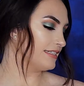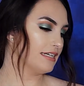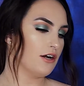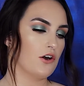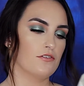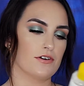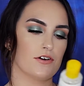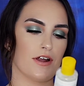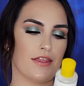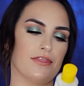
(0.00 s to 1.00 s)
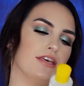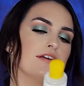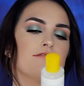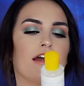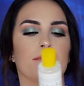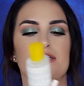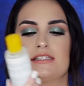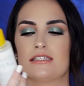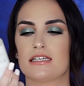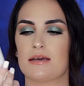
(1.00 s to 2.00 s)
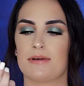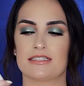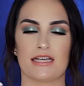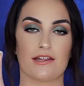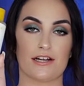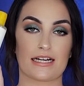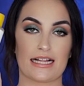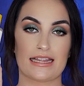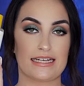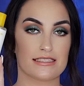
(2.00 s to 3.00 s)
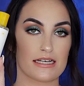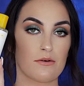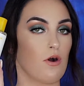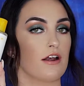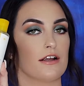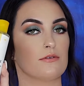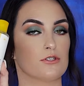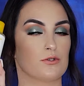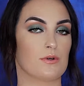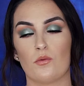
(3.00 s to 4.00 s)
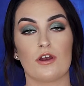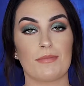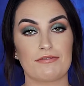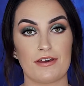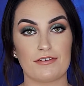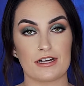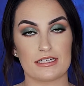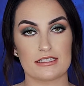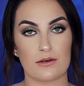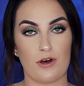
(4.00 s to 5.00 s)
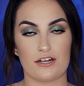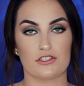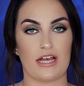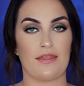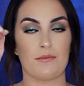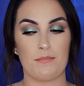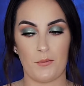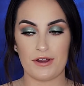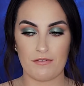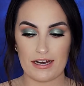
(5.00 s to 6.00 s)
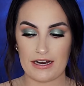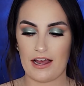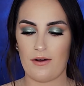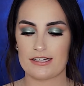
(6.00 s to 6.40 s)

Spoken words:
They sent over the Vitamin C Micellar Cleansing Water, which is one of my favorite cleansing waters at the moment right now.